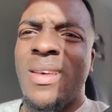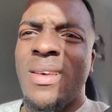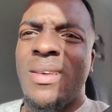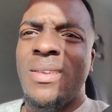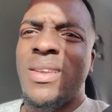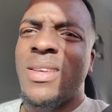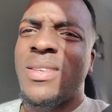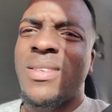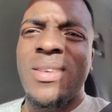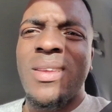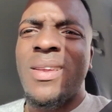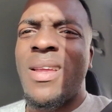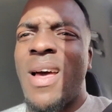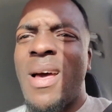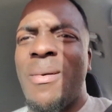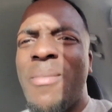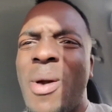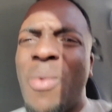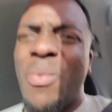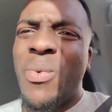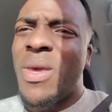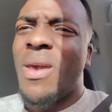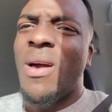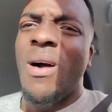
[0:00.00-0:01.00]
Listen to that,
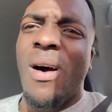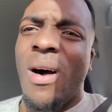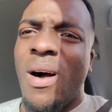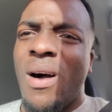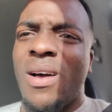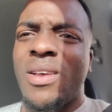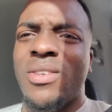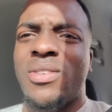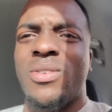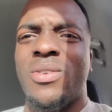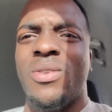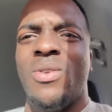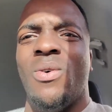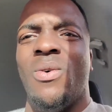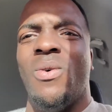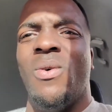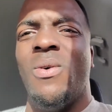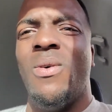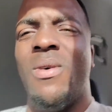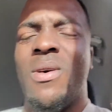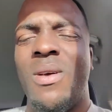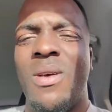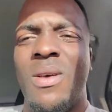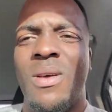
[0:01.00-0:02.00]
man. We are Arsenal.
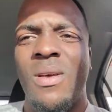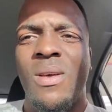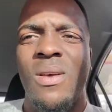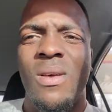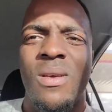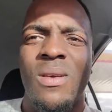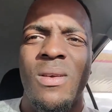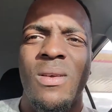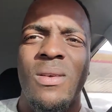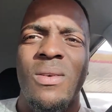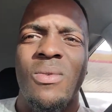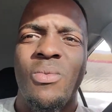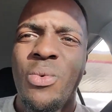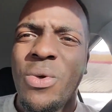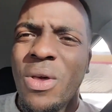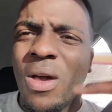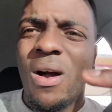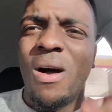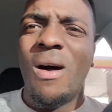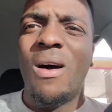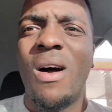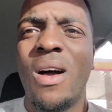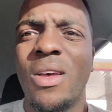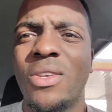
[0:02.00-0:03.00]
We
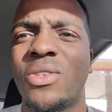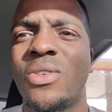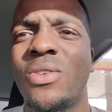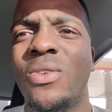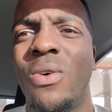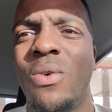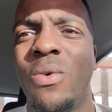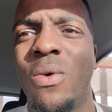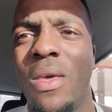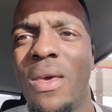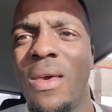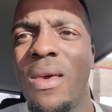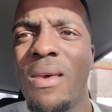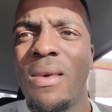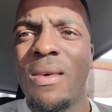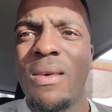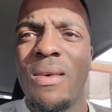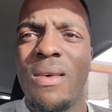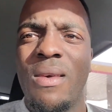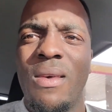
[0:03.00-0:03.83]
are Arsenal, yeah?